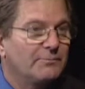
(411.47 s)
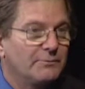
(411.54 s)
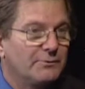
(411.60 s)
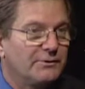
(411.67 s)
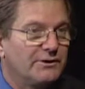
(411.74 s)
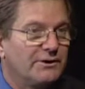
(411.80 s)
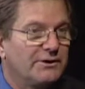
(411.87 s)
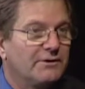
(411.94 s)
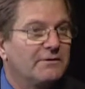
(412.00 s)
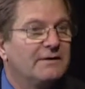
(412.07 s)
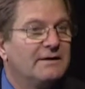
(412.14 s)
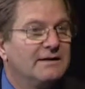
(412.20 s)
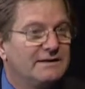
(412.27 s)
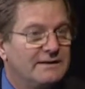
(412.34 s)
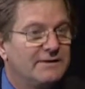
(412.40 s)
per year
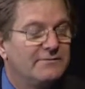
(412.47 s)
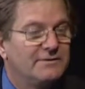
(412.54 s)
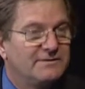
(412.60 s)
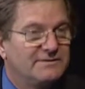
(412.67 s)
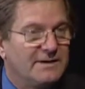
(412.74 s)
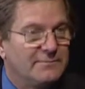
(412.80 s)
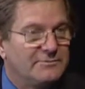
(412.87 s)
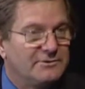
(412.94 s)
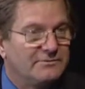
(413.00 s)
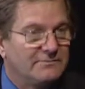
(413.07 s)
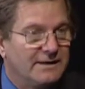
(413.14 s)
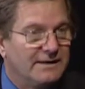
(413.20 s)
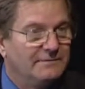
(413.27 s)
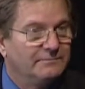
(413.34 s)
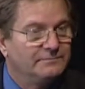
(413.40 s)
gift exemption,
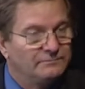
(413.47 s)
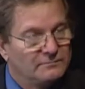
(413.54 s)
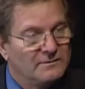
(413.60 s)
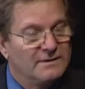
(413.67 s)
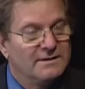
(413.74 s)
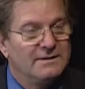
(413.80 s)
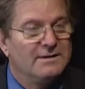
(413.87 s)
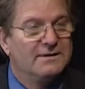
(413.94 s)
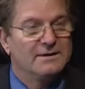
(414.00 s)
right? Right.